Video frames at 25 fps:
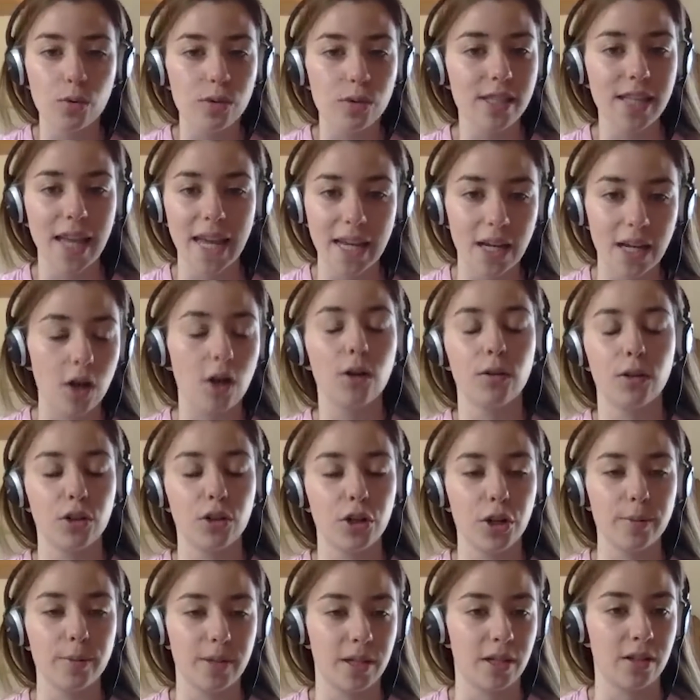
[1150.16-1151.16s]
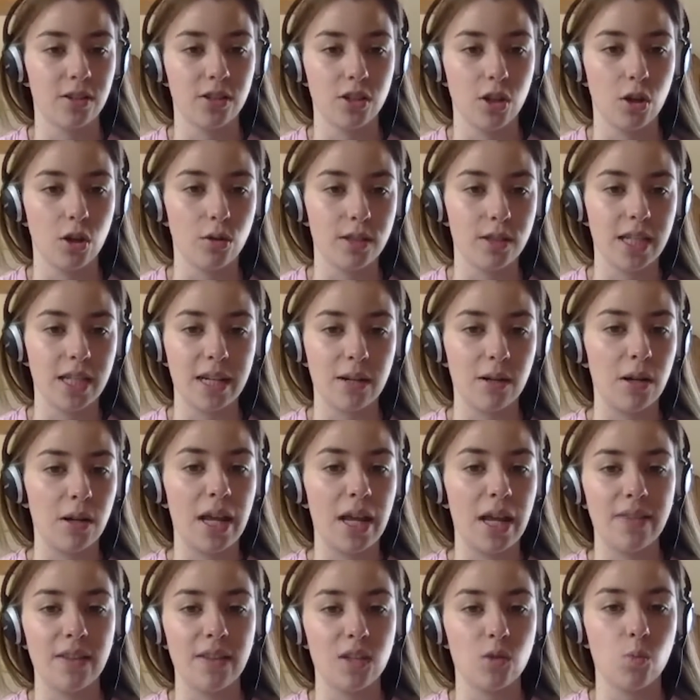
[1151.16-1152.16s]
stakeholder groups are consulted
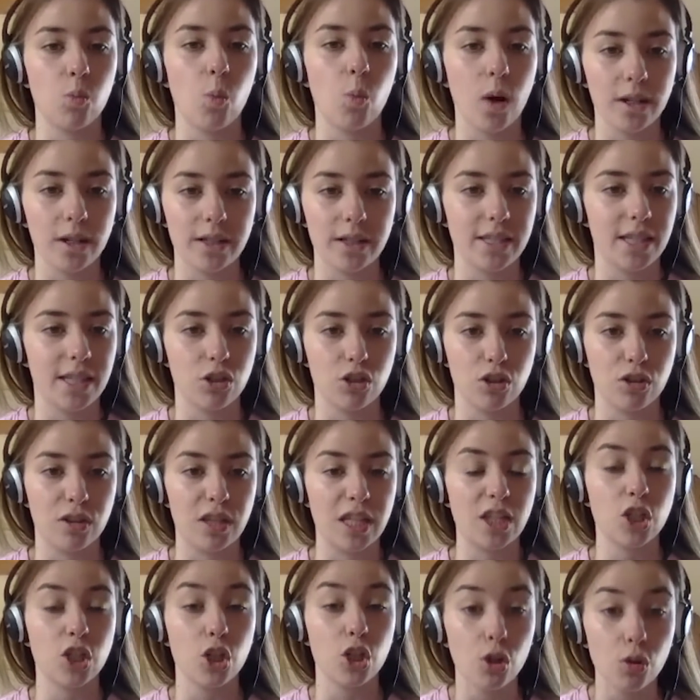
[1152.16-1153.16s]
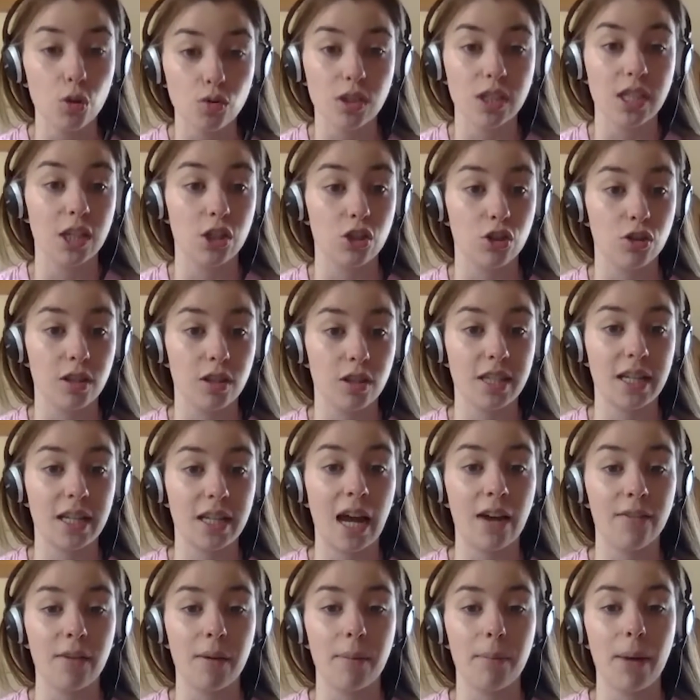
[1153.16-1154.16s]
in this one decision, this huge decision that's going to
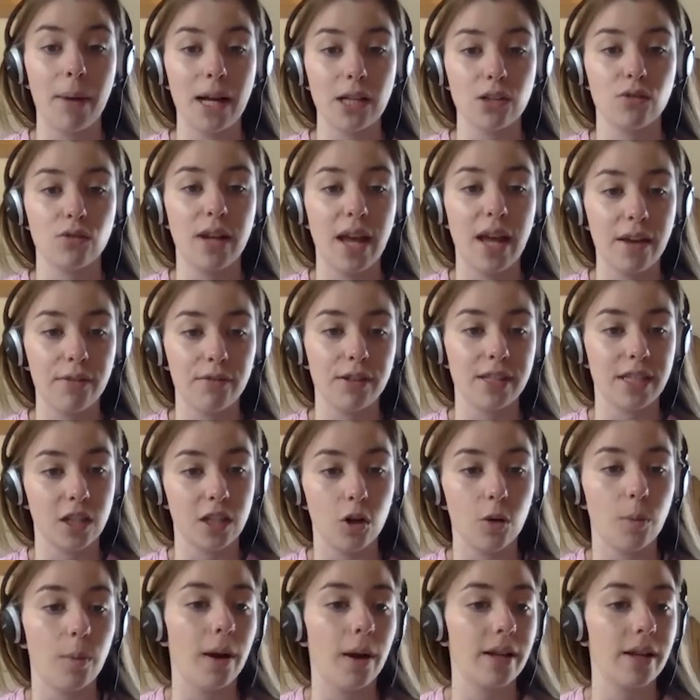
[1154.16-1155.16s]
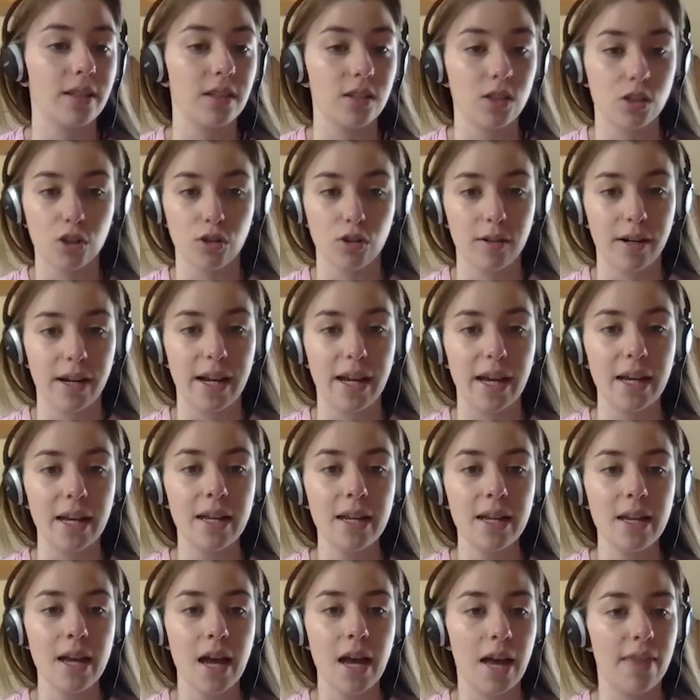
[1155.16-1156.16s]
have impact on every single person's career,
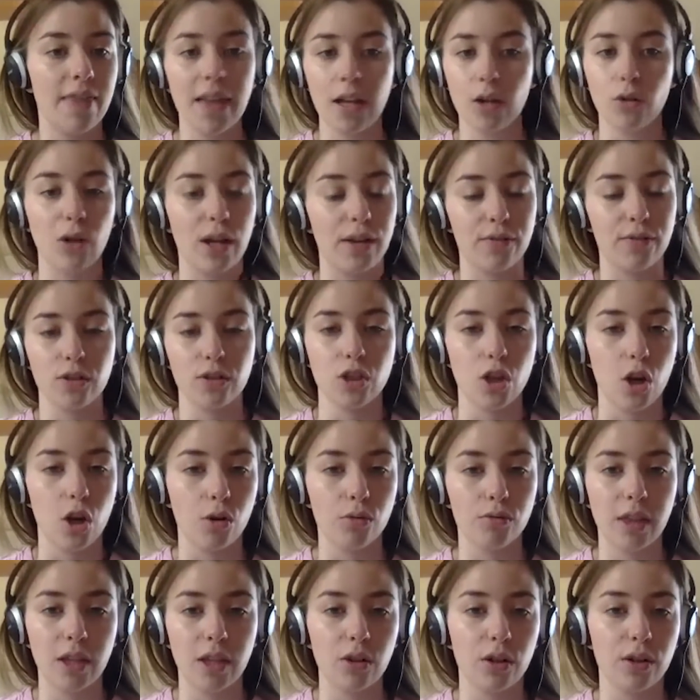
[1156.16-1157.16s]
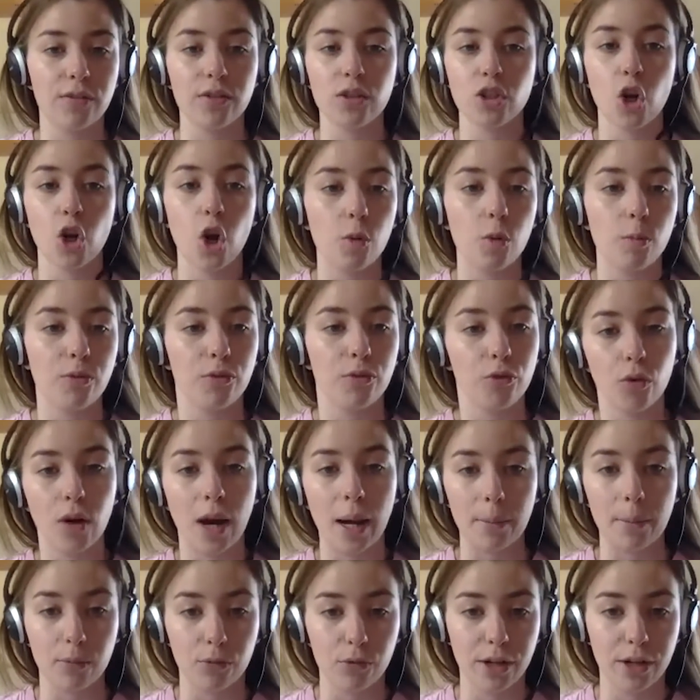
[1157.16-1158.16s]
and they're not even told
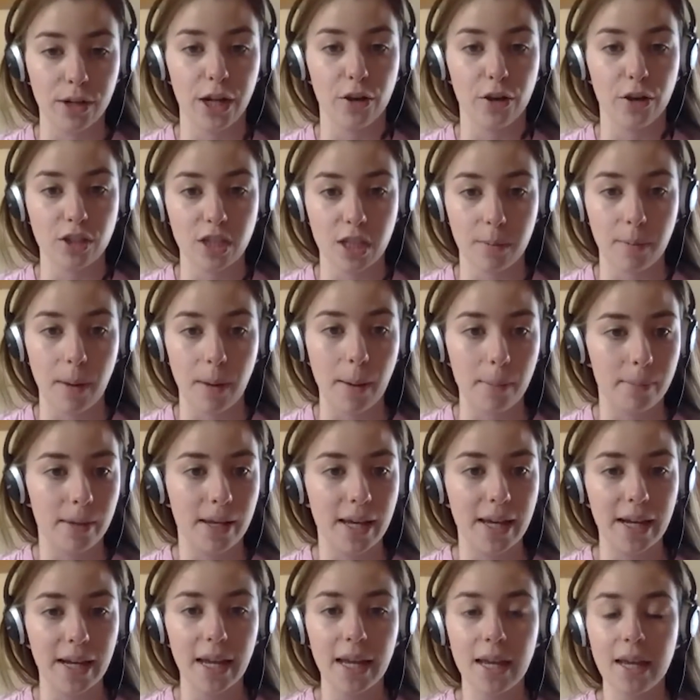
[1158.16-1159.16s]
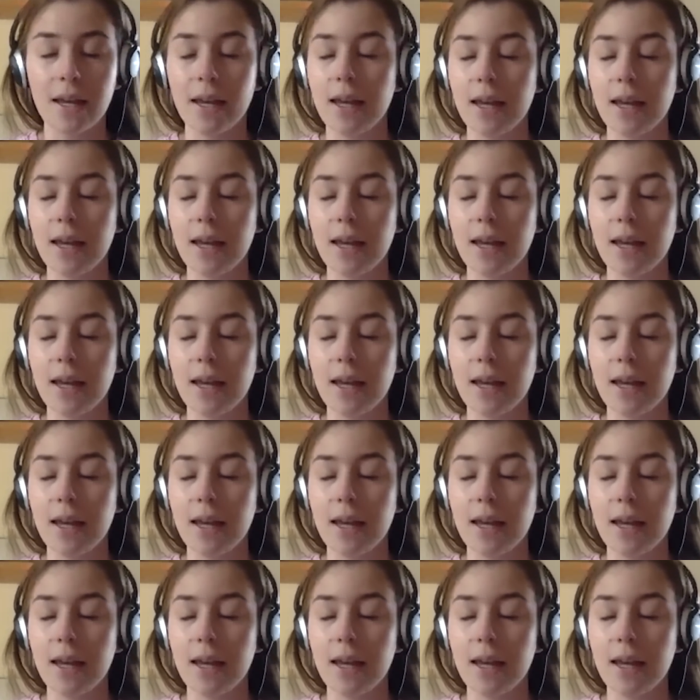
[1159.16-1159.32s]
beforehand before it goes to the public?